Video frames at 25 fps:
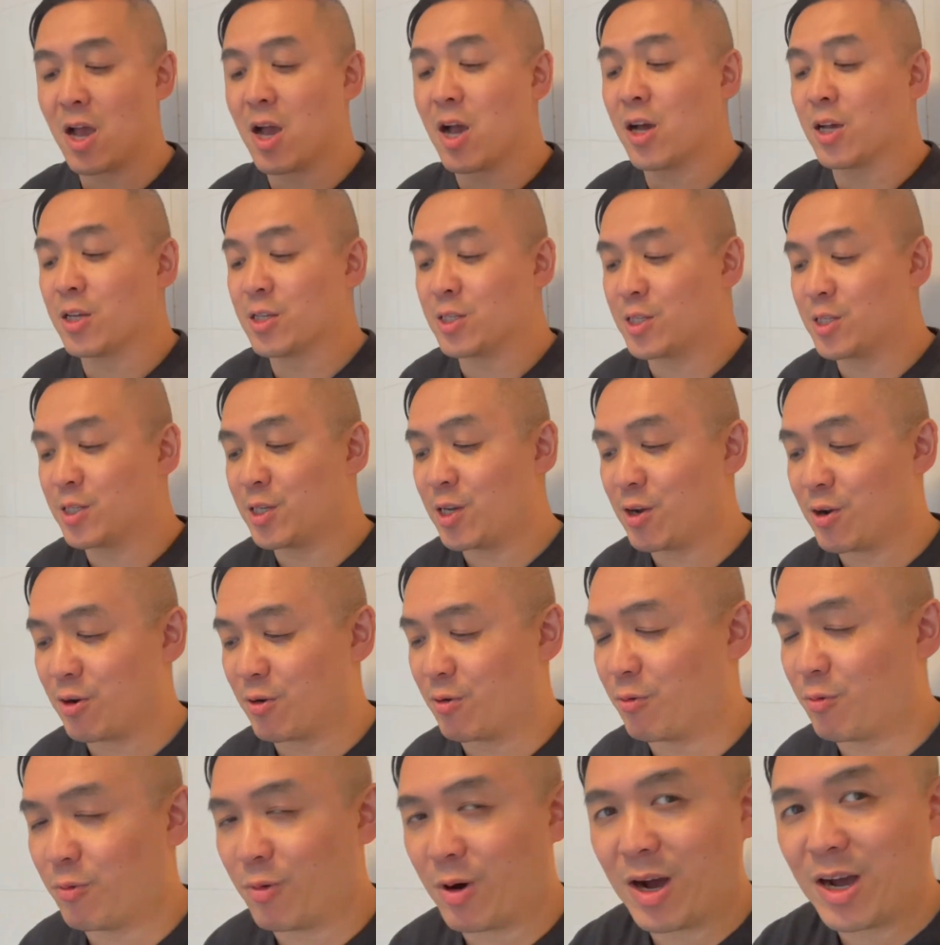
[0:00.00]
So
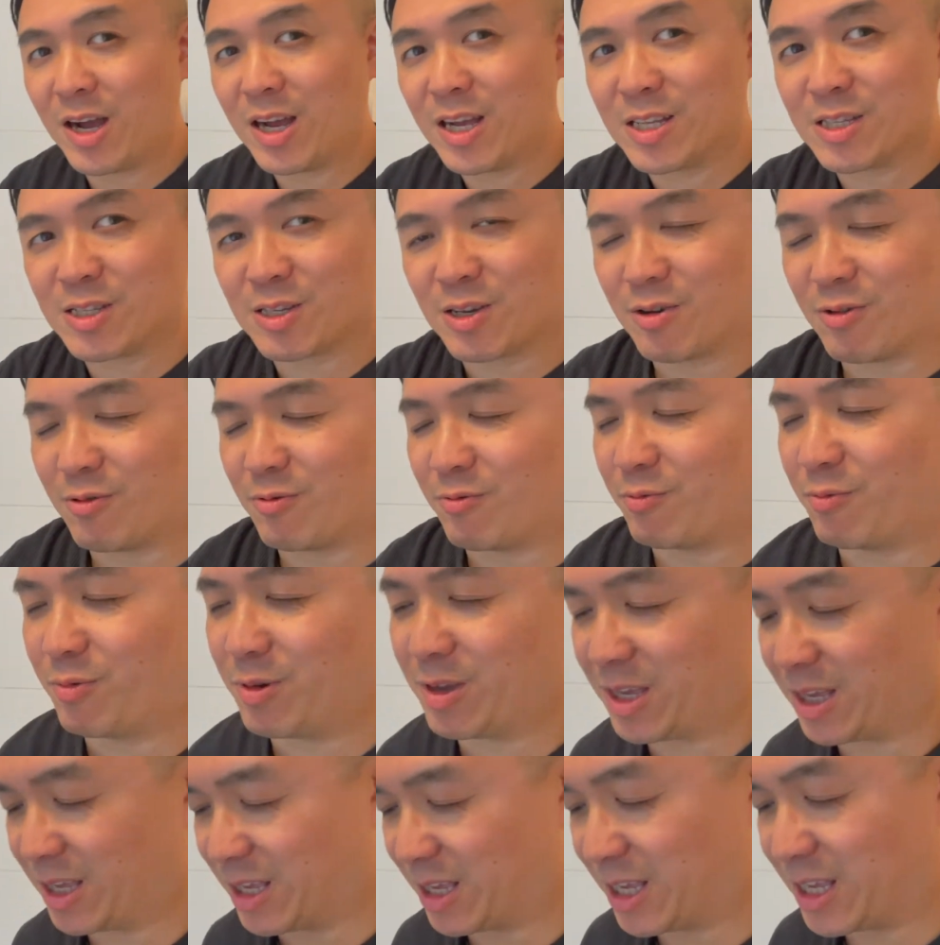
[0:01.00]
why don't
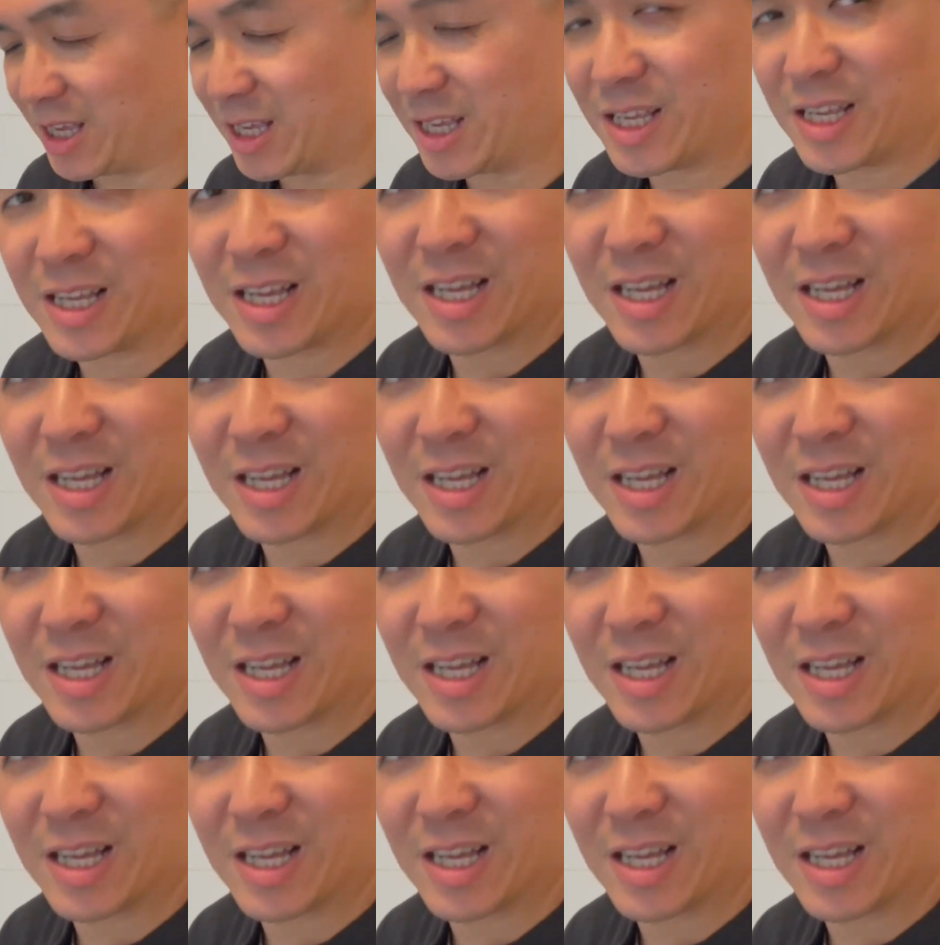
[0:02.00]
we